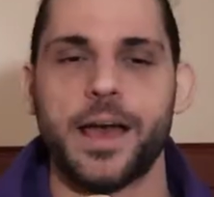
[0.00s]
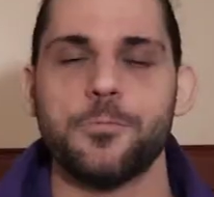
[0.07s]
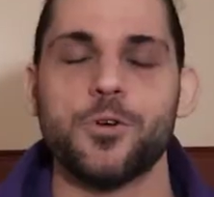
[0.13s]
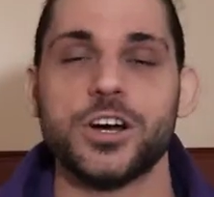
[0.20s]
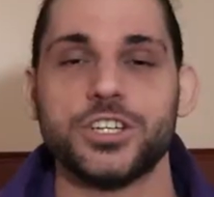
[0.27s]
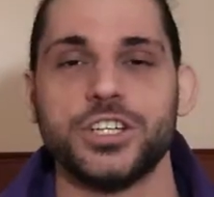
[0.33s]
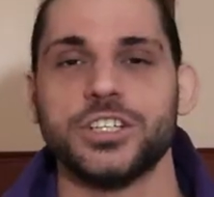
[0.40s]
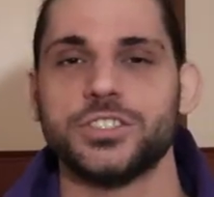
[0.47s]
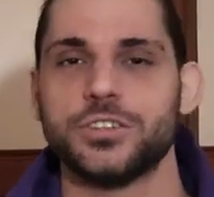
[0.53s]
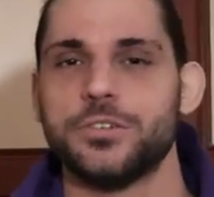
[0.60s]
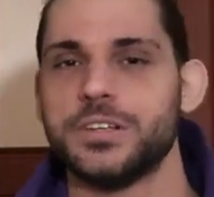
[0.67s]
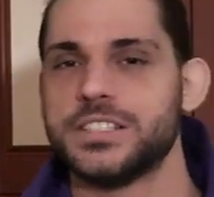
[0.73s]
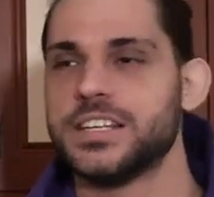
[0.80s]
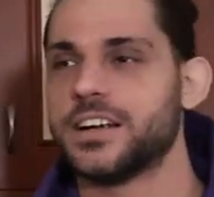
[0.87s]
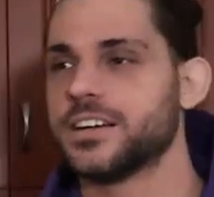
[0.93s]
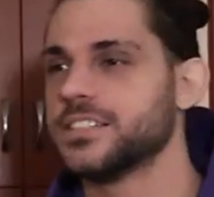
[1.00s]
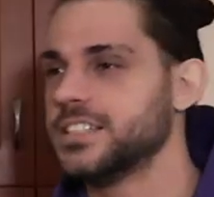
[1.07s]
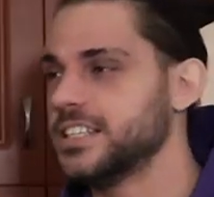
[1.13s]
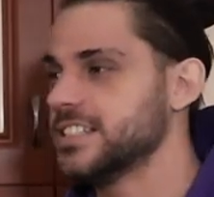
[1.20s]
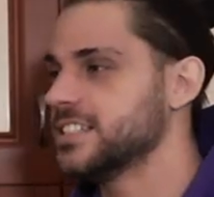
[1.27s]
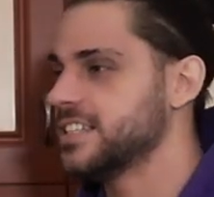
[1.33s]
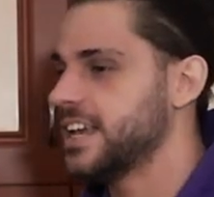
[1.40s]
I'm watching Zoey Stark
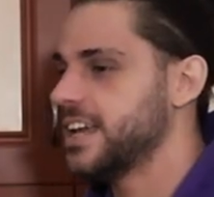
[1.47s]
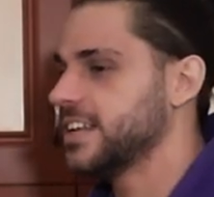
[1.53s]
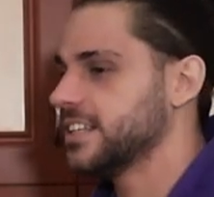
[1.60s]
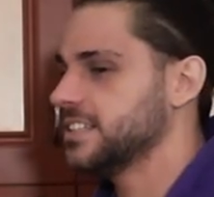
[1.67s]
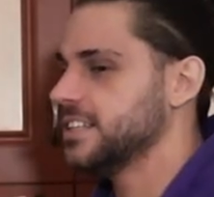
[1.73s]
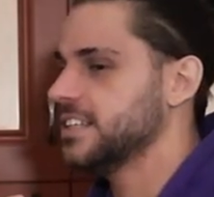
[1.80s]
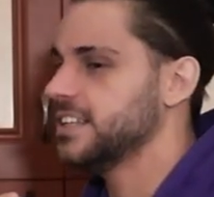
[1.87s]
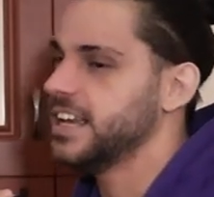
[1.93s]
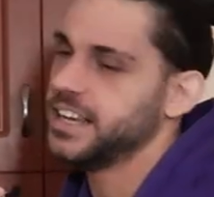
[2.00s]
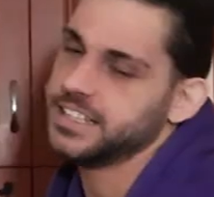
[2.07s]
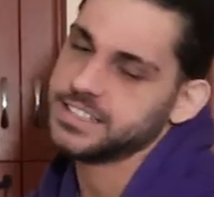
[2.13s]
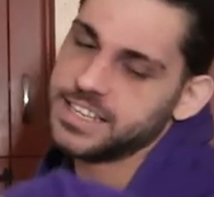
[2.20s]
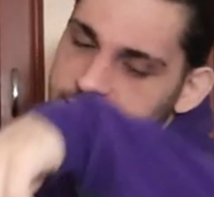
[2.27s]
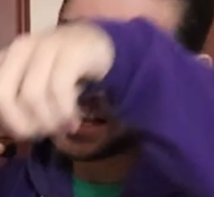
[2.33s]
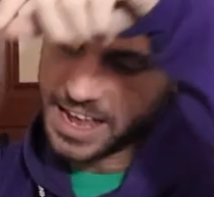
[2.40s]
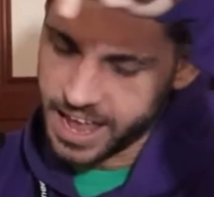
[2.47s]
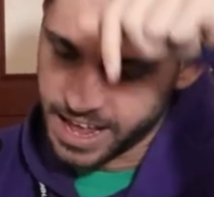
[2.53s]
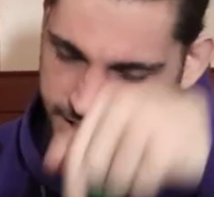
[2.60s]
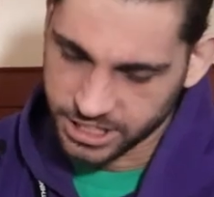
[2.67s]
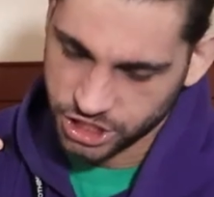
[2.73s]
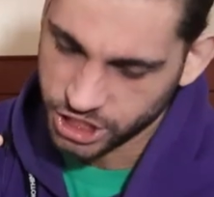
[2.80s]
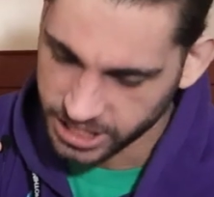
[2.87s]
since the NXT days,
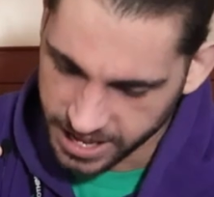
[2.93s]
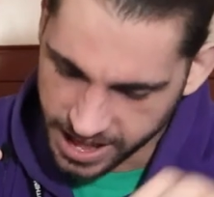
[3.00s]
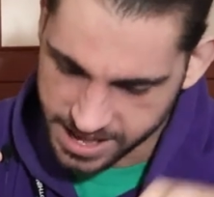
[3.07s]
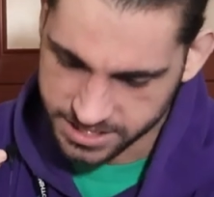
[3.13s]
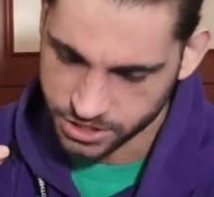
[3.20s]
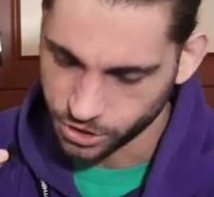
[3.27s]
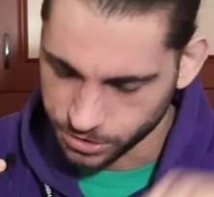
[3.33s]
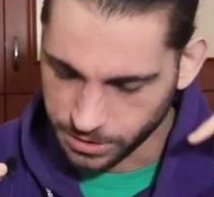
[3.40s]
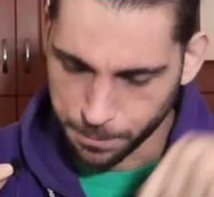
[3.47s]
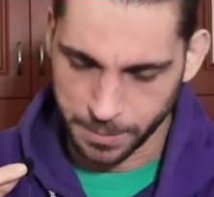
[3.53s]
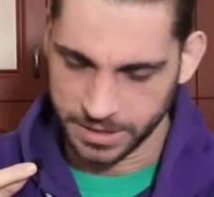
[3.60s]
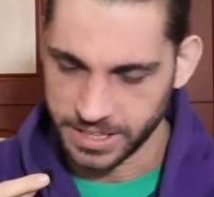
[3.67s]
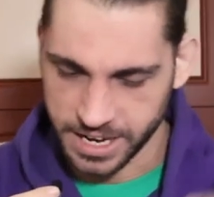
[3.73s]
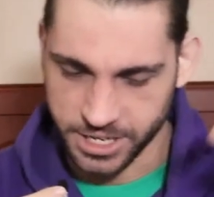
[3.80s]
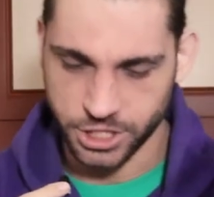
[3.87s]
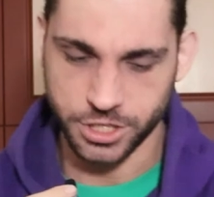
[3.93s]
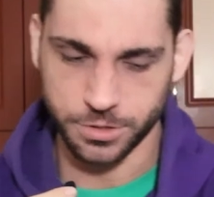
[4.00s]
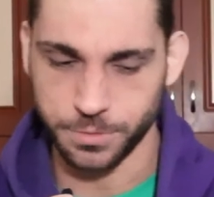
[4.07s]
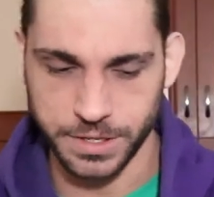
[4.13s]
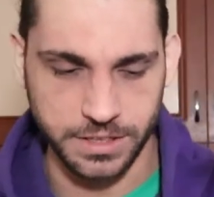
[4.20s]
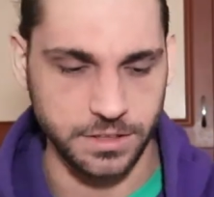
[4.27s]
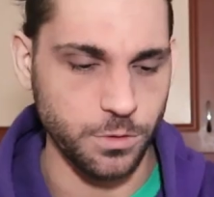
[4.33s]
and she has all the
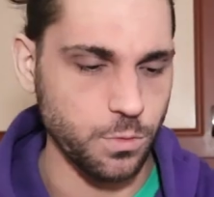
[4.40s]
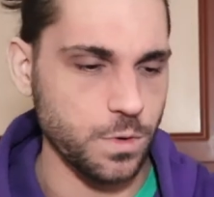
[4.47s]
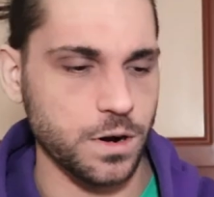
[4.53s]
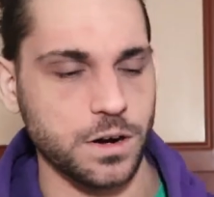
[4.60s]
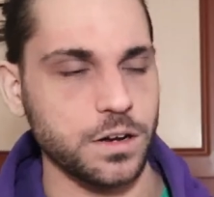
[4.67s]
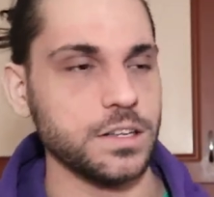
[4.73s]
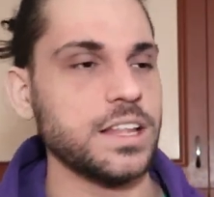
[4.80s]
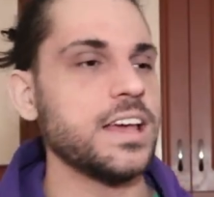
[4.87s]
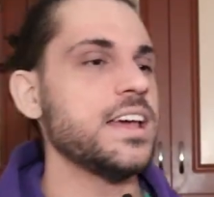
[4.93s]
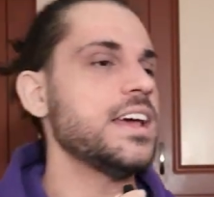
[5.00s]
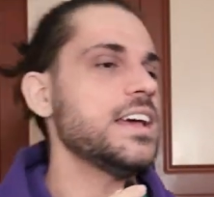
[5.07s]
potential in the world.